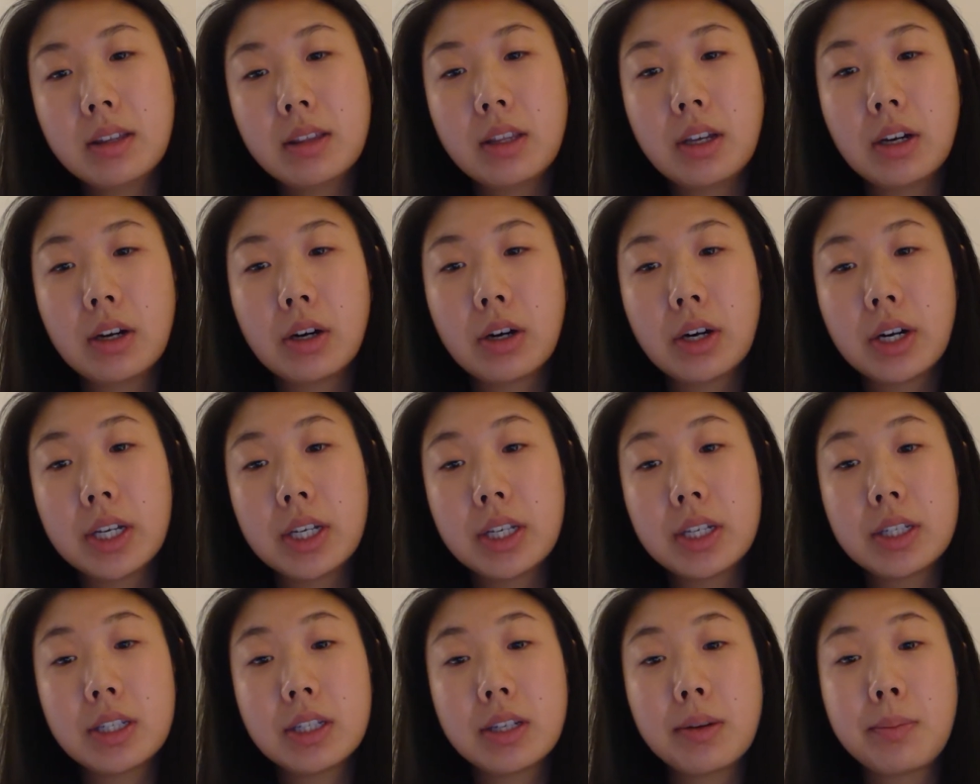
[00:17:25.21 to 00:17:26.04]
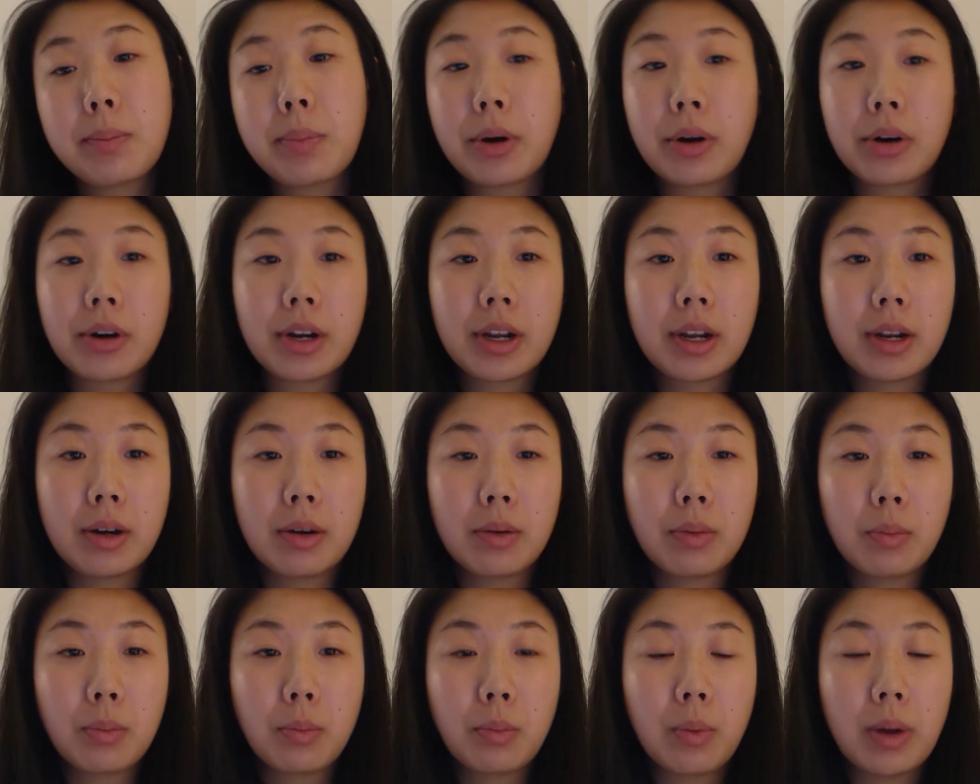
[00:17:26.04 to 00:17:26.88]
there is a
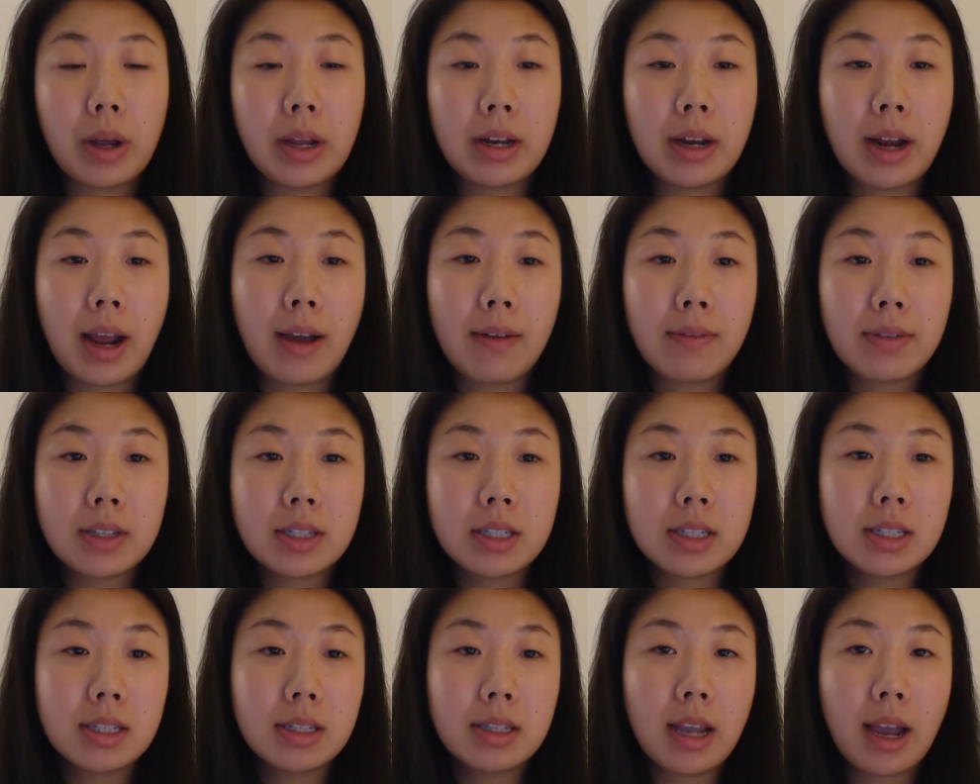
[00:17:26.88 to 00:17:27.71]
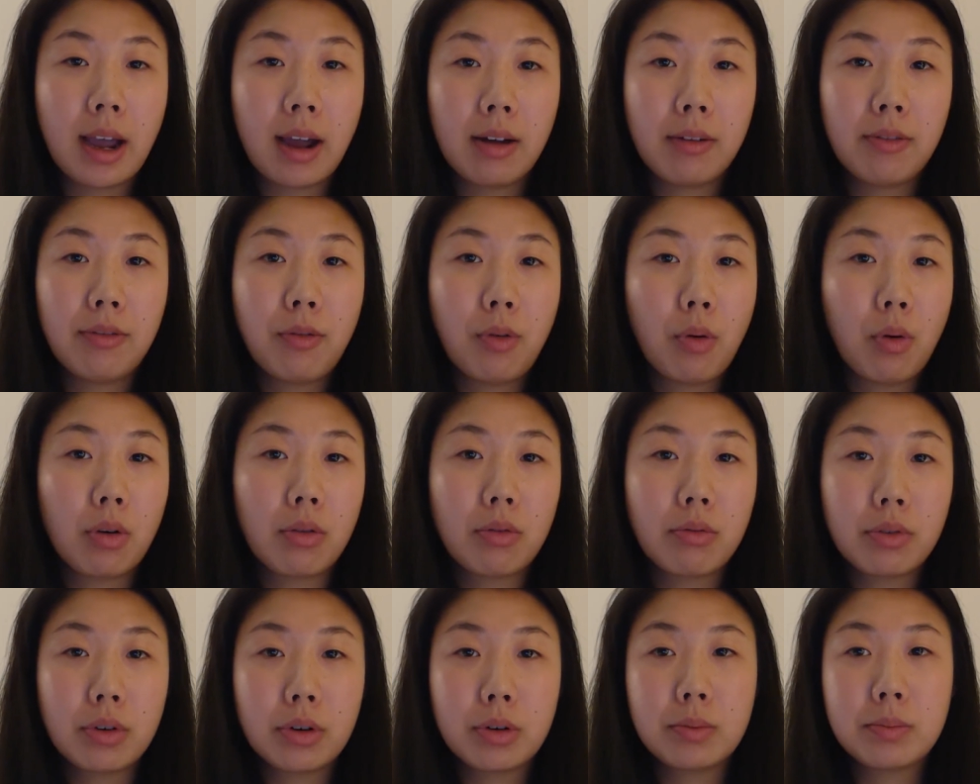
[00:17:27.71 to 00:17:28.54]
burden when having to have 4
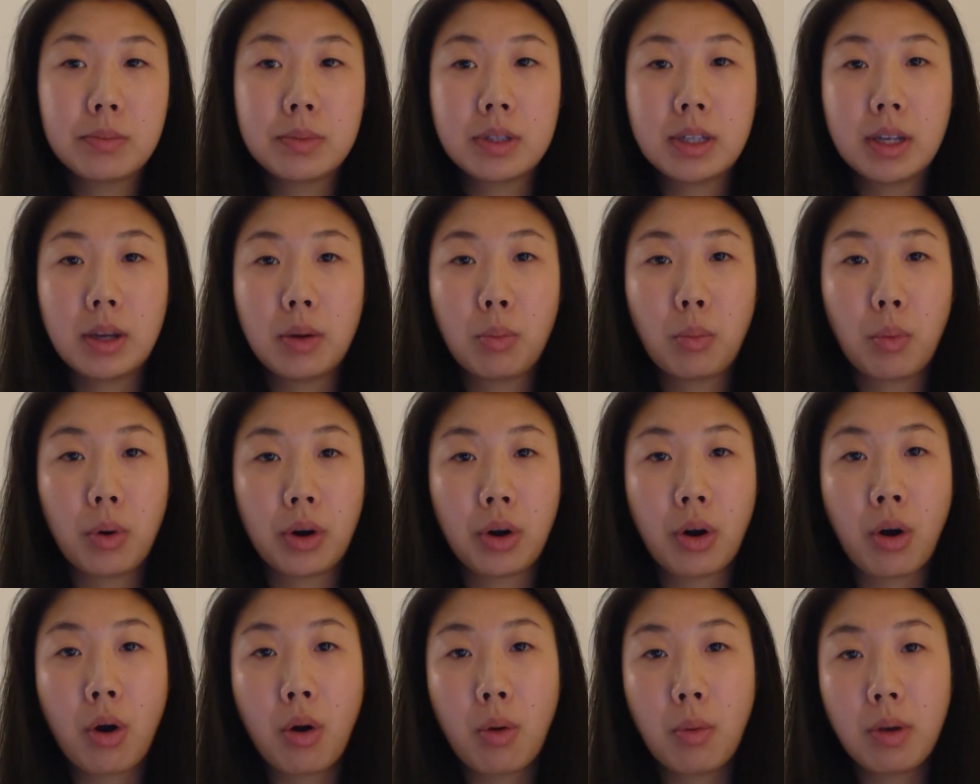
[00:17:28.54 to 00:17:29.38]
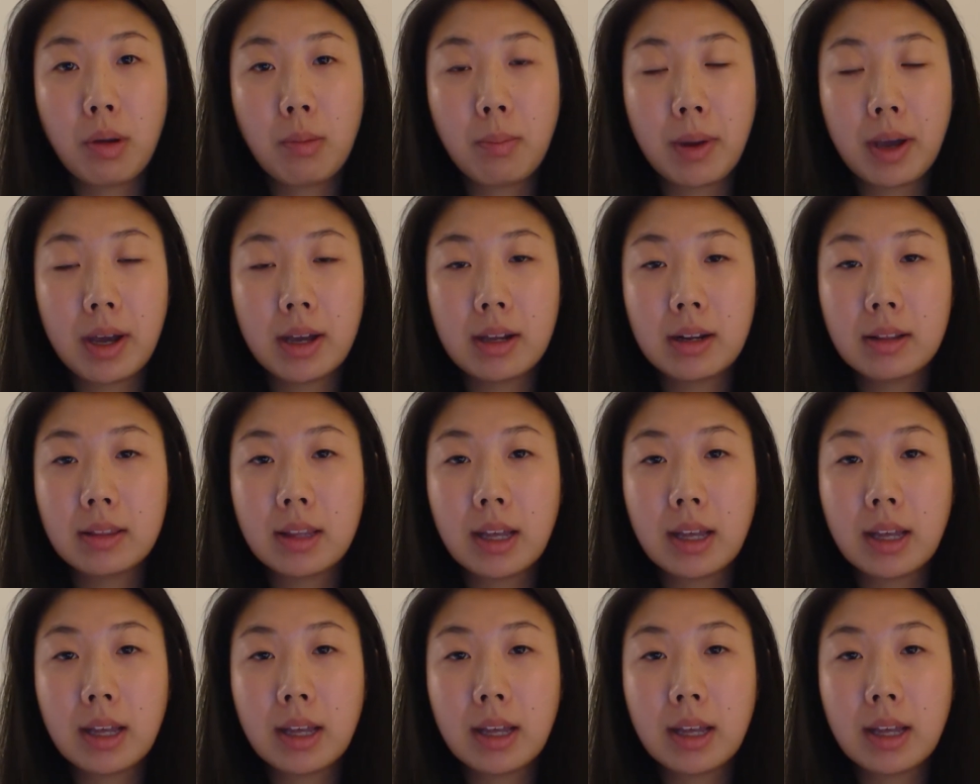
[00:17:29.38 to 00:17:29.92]
rooms and 1 hallway bed.